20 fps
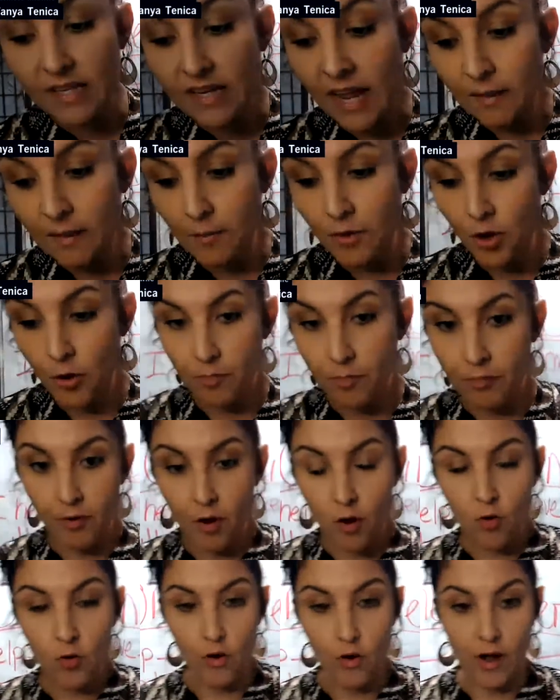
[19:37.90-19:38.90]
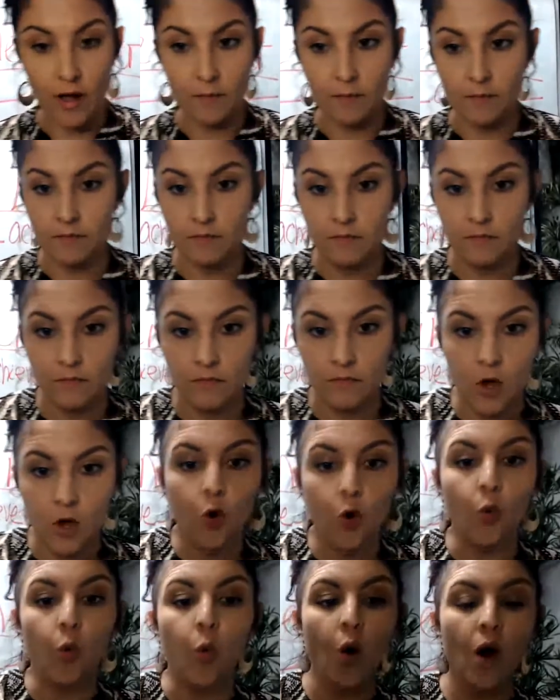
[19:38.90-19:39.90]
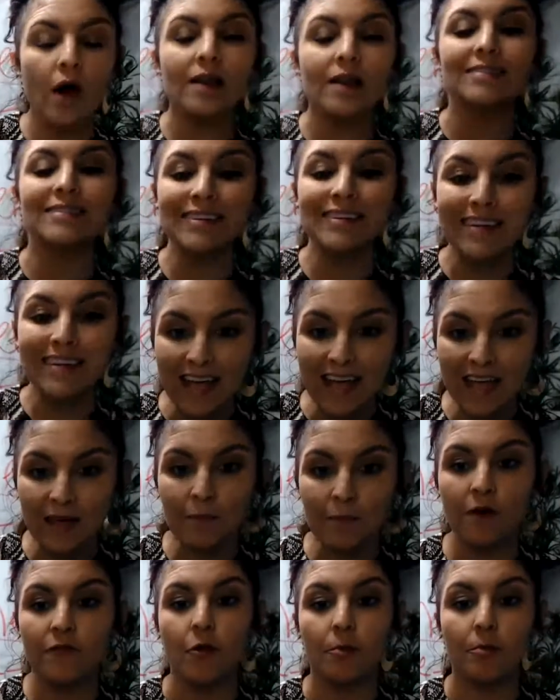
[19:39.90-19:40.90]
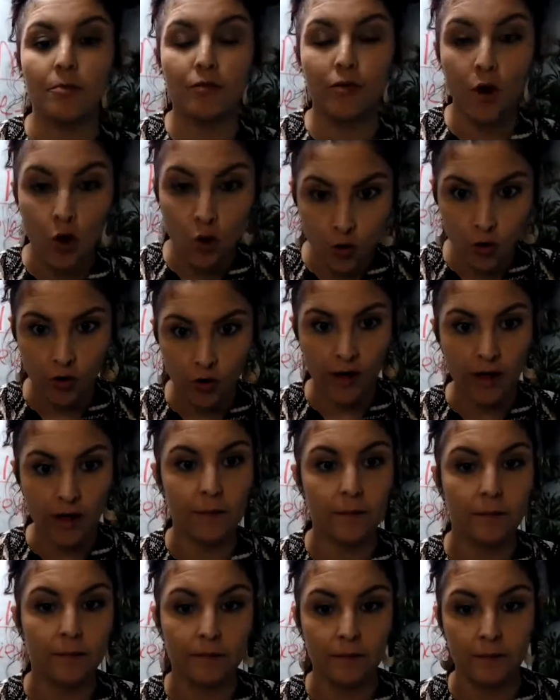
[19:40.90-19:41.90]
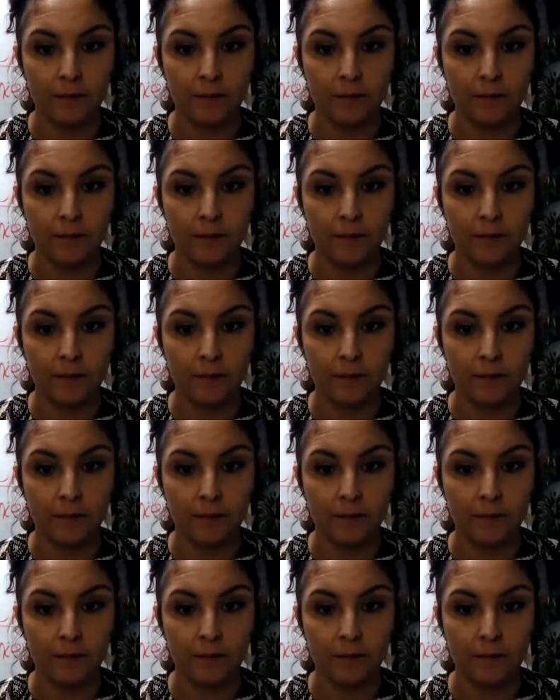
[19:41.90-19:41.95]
the name of your program? What is the name of your program?